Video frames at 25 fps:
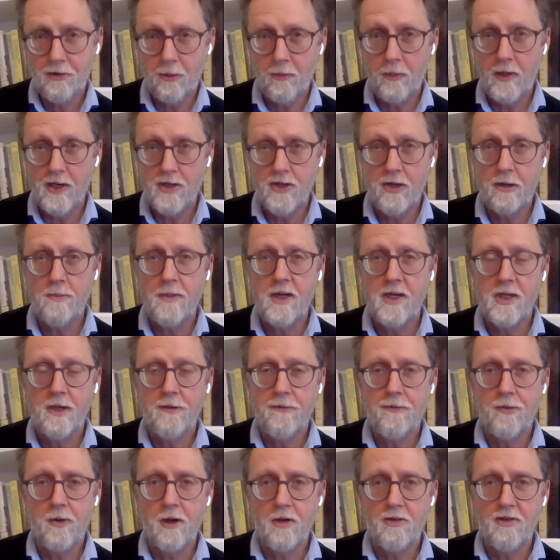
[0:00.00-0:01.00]
So Richard
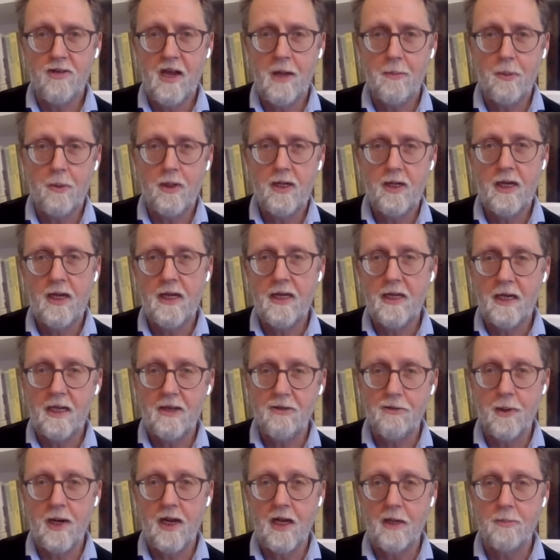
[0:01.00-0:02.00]
mentioned, for example, hitting an
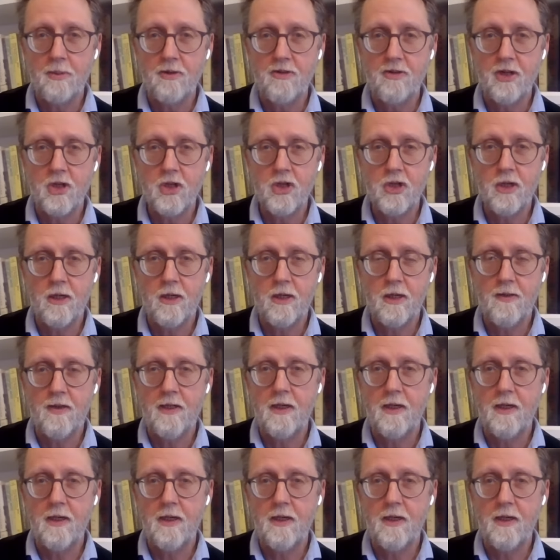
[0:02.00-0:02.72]
Israeli position